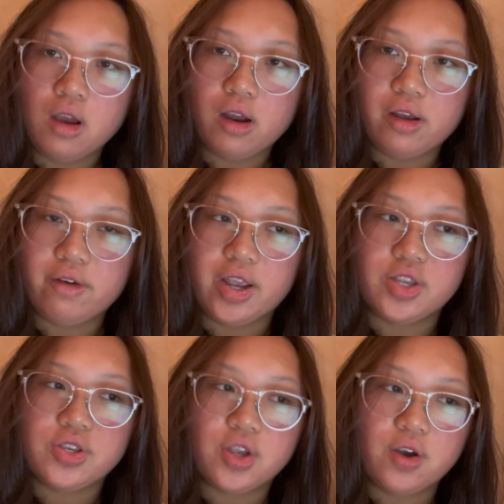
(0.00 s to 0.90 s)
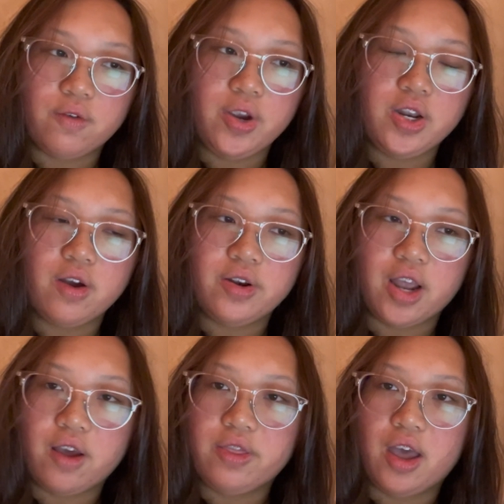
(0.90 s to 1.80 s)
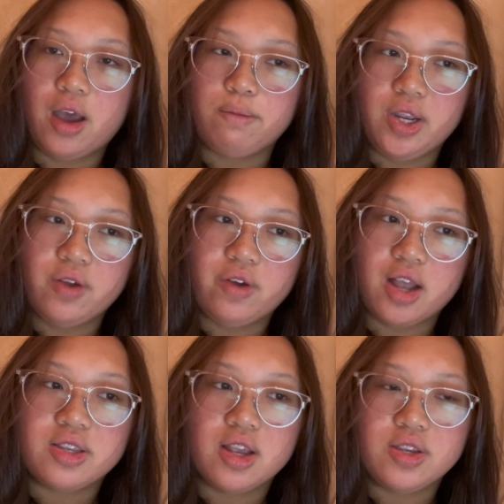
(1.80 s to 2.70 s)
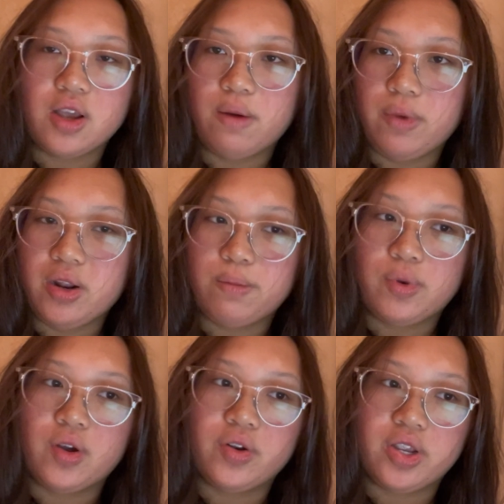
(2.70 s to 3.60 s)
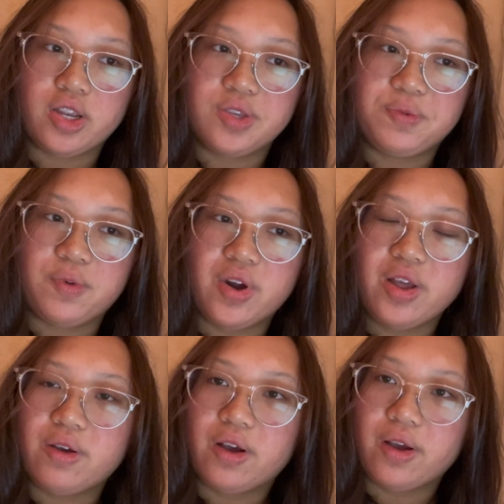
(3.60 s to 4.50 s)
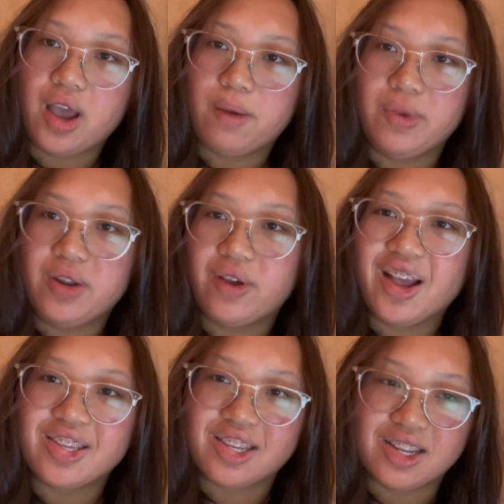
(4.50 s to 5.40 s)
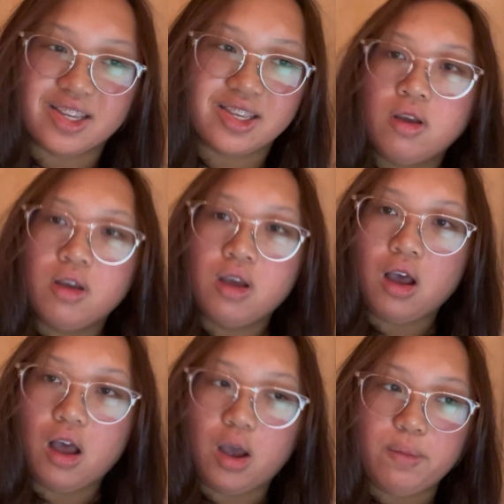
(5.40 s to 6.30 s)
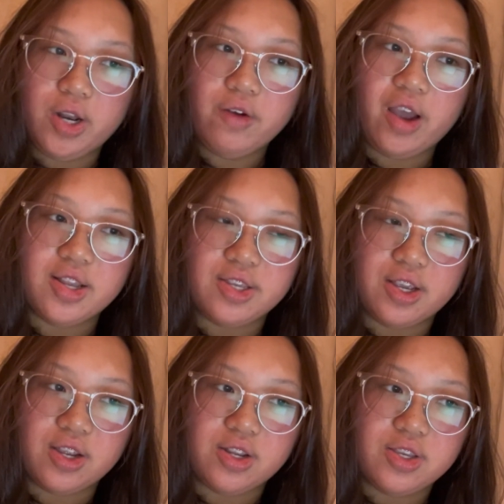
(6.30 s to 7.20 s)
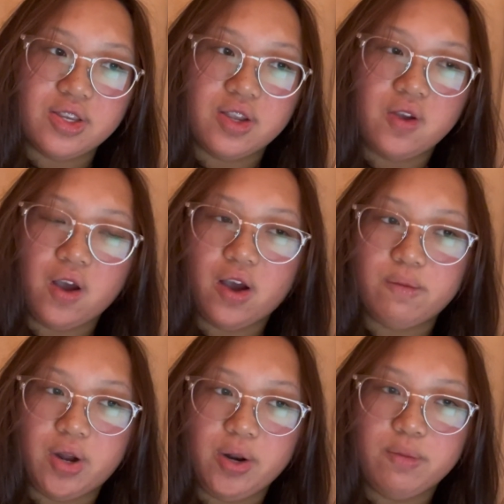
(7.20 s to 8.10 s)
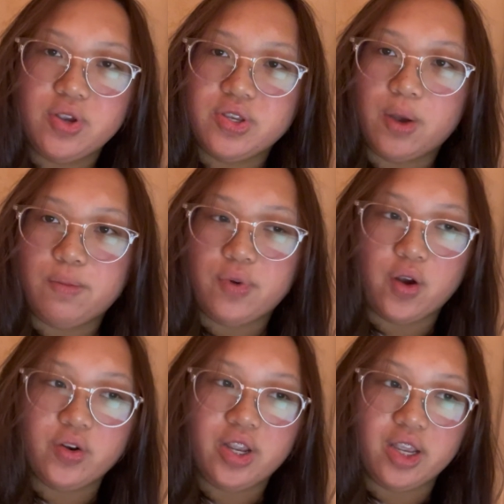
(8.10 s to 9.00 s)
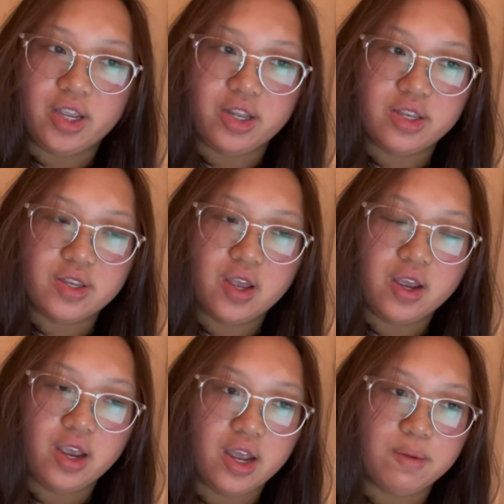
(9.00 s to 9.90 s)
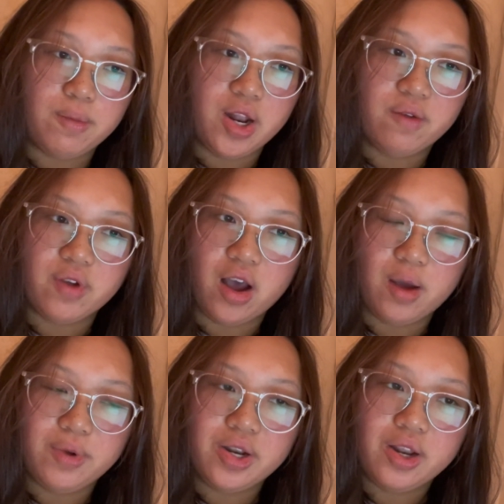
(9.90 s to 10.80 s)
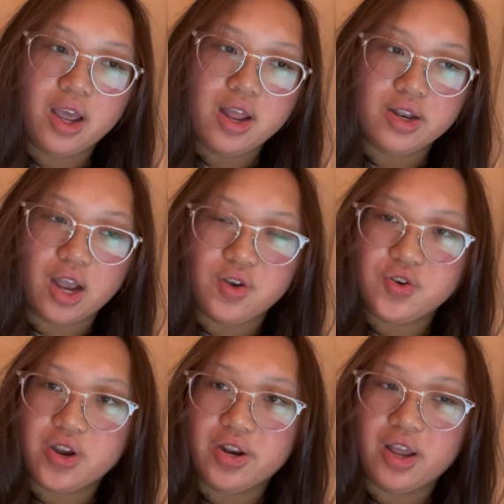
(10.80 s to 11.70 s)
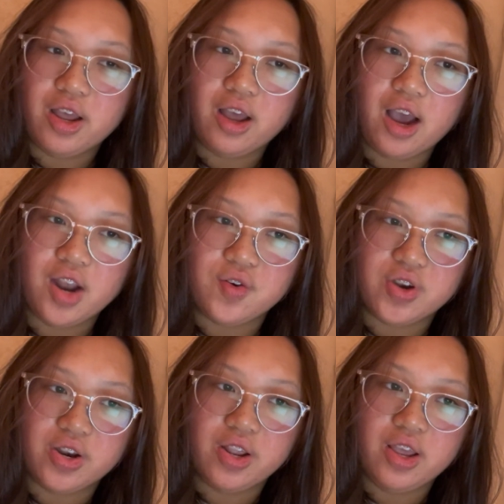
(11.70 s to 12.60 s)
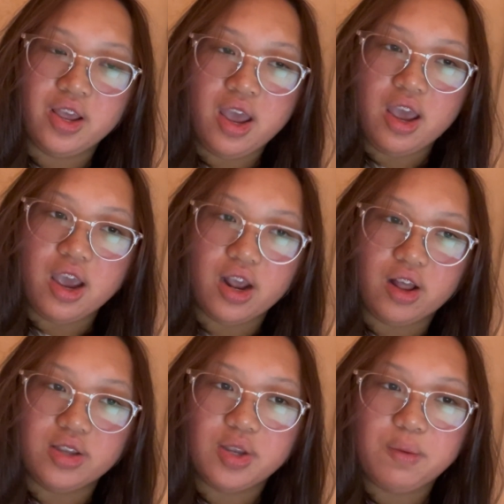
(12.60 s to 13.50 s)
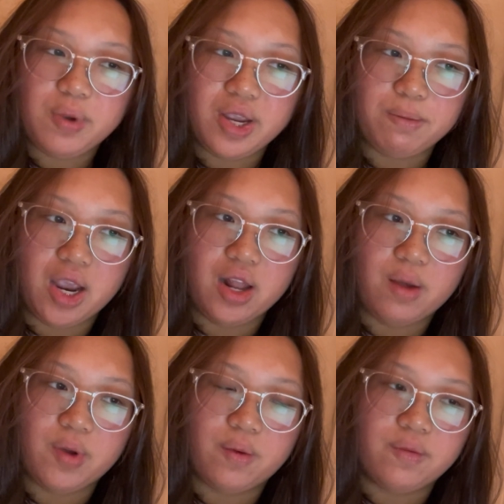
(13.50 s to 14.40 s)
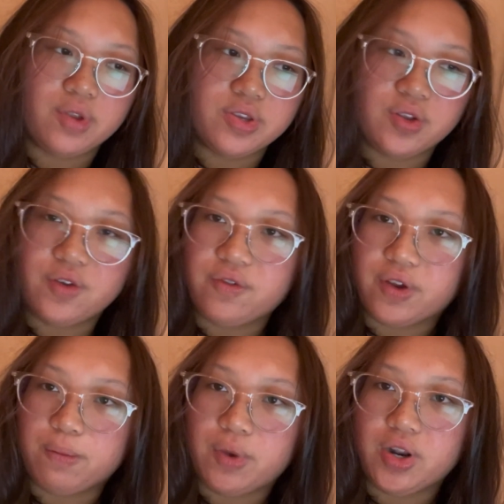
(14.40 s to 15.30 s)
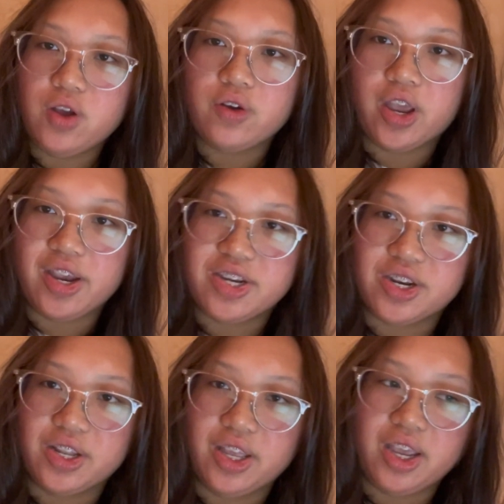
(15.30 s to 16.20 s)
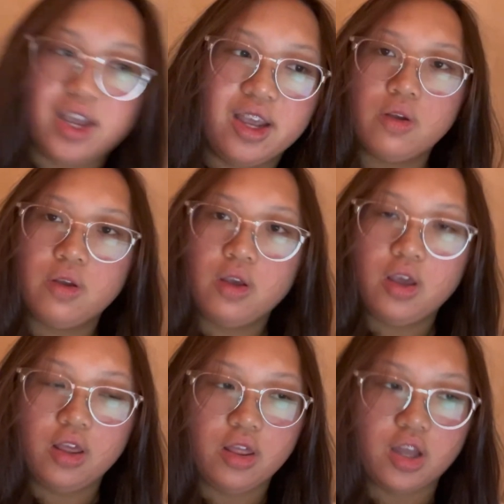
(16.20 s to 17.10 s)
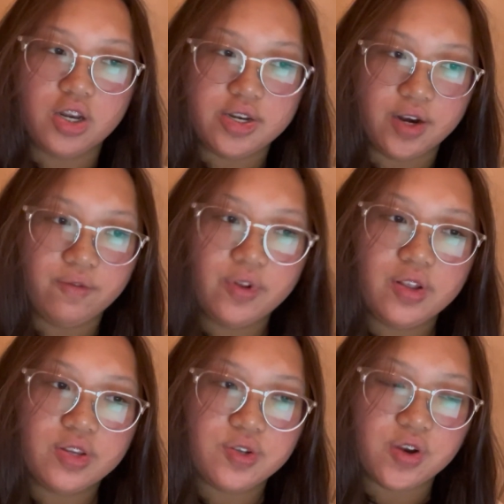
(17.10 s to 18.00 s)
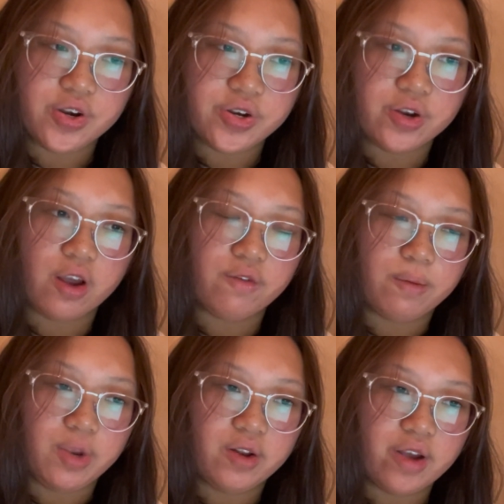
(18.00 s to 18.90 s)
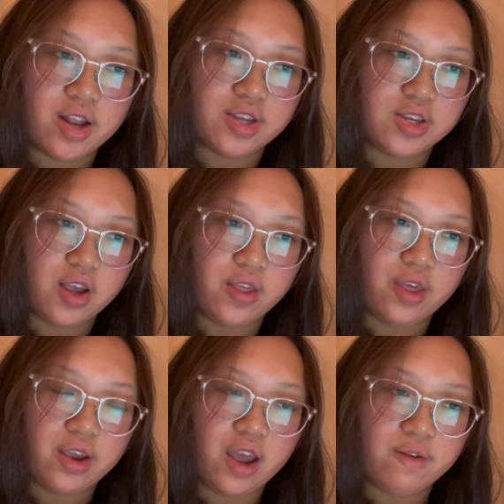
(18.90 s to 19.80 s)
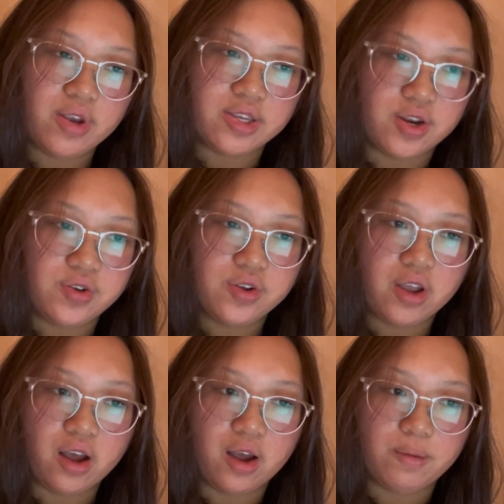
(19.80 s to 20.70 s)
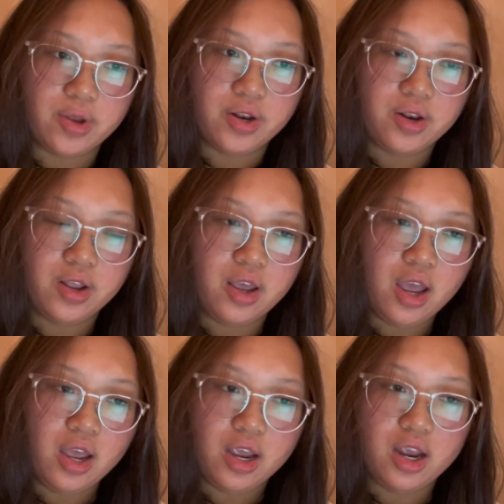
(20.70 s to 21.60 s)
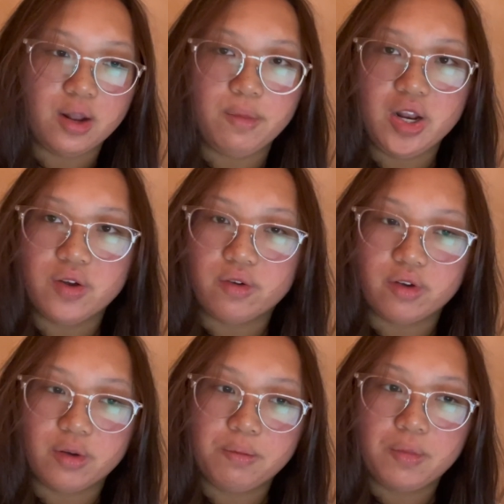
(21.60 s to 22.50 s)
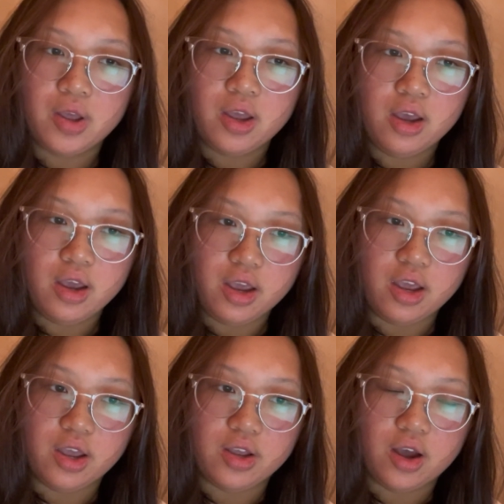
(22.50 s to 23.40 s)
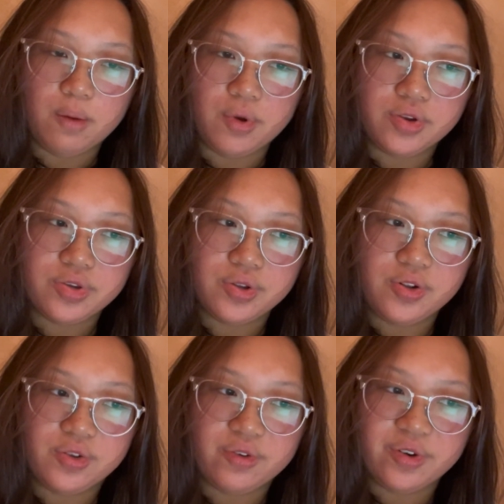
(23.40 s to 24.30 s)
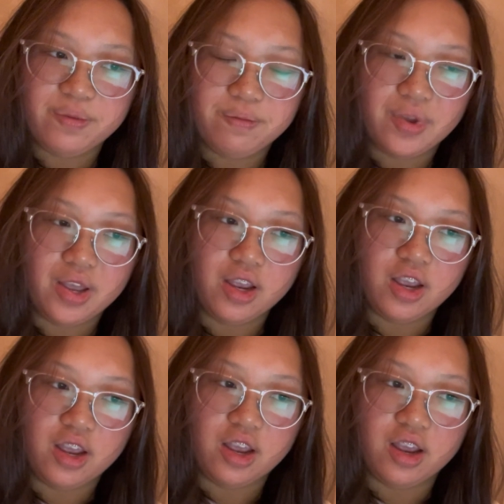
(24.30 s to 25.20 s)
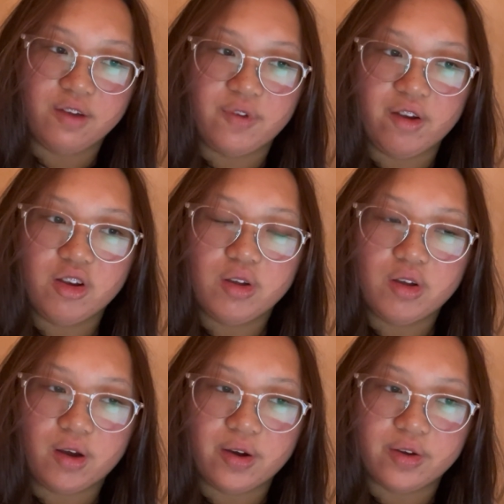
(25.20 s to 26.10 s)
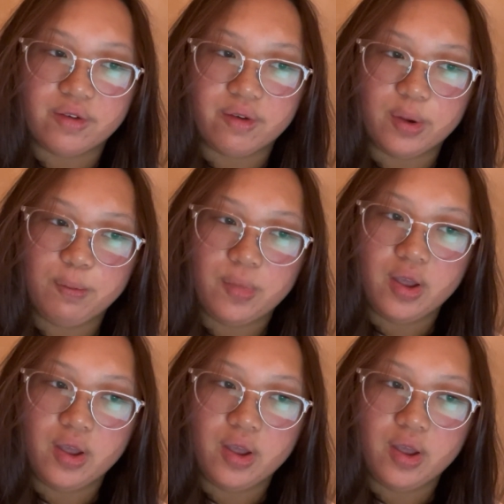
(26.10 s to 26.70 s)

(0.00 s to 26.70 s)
Alright, so we know now that amino acids are made of proteins, but what are amino acids? Amino acids are monomers of proteins and made of carbon, nitrogen, hydrogen. It can also be made up of sulfur, but not occasionally. The general structure of amino acids are they have a central carbon, an amino group, a carboxyl group, a variable R group,